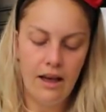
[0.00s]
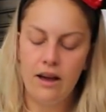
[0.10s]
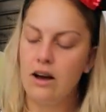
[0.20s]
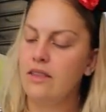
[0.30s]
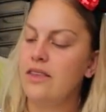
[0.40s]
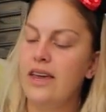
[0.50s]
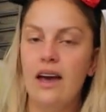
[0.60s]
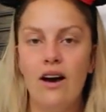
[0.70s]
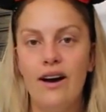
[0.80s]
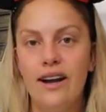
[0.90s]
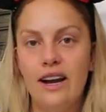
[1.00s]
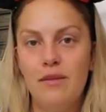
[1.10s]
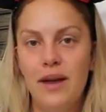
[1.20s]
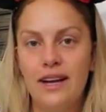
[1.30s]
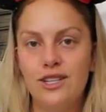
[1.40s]
I got the
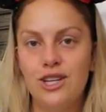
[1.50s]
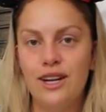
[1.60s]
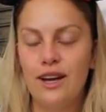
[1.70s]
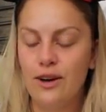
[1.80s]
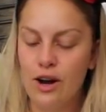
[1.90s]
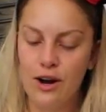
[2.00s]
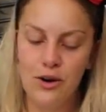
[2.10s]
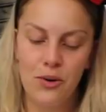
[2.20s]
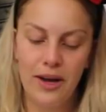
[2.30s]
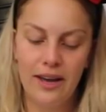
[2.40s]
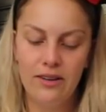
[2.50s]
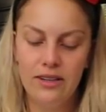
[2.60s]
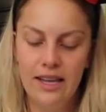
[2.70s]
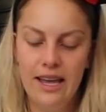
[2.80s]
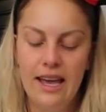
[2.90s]
Haunted Mansion
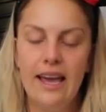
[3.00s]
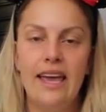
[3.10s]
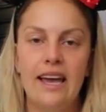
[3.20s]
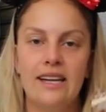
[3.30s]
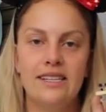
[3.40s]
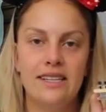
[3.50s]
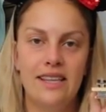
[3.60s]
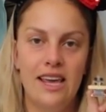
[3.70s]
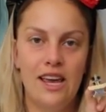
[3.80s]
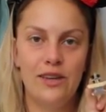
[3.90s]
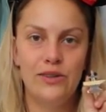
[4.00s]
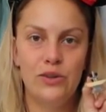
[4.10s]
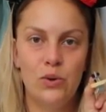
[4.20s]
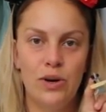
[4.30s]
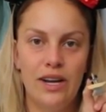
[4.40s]
gargoyle and the
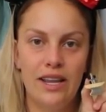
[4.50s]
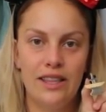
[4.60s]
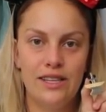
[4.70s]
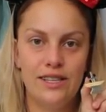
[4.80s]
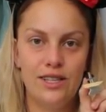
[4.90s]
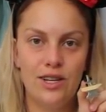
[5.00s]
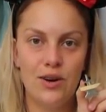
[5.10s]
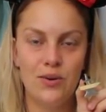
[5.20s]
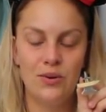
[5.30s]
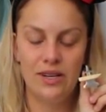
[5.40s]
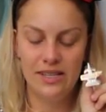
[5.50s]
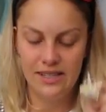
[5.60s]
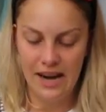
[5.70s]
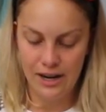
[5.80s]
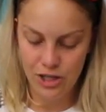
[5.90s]
Sword in the Stone
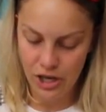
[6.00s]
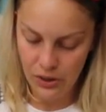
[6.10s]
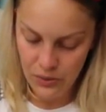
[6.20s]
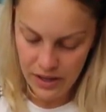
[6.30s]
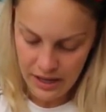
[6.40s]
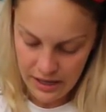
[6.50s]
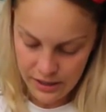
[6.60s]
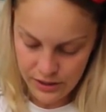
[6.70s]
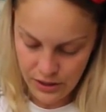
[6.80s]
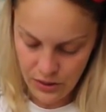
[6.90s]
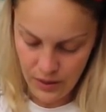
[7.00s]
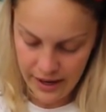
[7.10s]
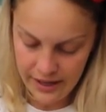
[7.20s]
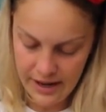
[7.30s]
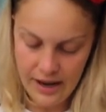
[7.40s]
statue. So
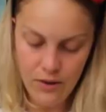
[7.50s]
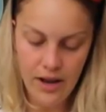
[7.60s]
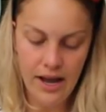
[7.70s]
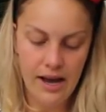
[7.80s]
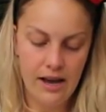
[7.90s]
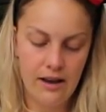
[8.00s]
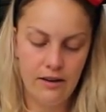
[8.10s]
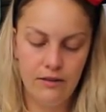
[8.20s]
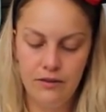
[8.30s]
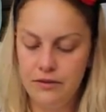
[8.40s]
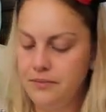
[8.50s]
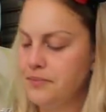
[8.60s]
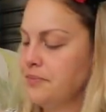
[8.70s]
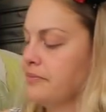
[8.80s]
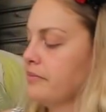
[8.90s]
I now have
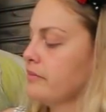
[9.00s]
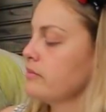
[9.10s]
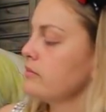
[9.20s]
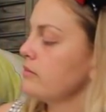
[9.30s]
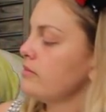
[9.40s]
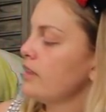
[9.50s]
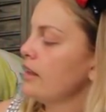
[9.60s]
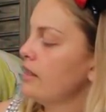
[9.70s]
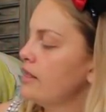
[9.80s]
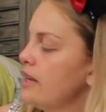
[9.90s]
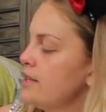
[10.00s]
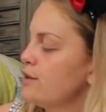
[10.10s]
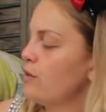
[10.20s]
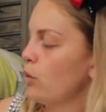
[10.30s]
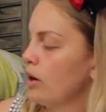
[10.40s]
these
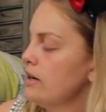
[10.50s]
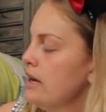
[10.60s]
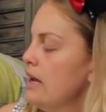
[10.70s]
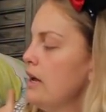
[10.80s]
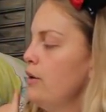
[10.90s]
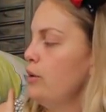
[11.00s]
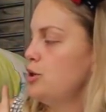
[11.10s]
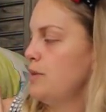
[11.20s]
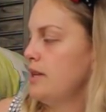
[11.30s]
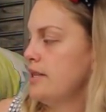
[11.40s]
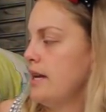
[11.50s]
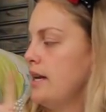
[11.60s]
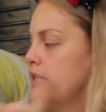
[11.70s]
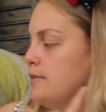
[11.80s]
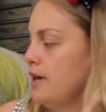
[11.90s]
four, which means I
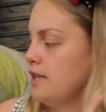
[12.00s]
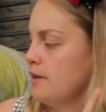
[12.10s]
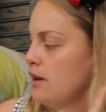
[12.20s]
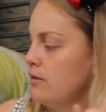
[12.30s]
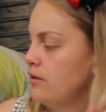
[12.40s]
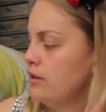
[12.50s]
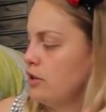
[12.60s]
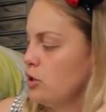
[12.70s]
need Space Mountain, the